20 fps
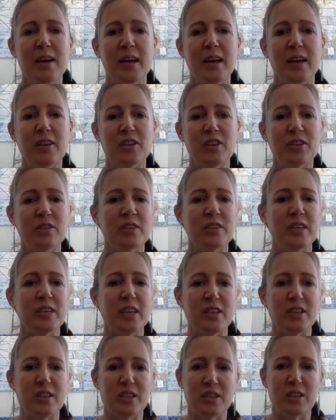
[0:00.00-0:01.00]
children
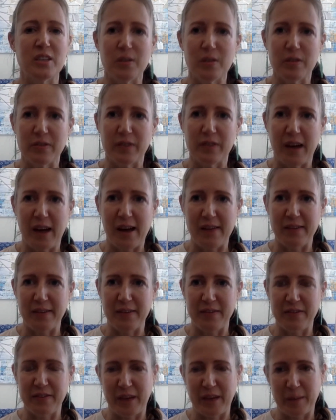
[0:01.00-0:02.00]
ages 2 to 5 and
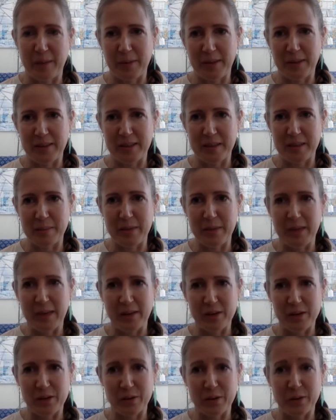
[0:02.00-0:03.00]
families to be
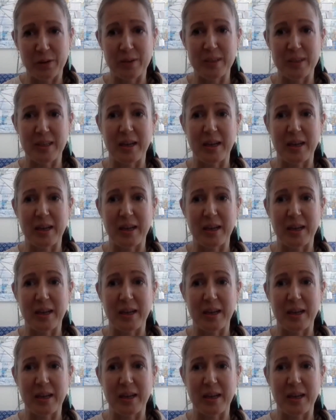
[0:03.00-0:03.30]
outdoors.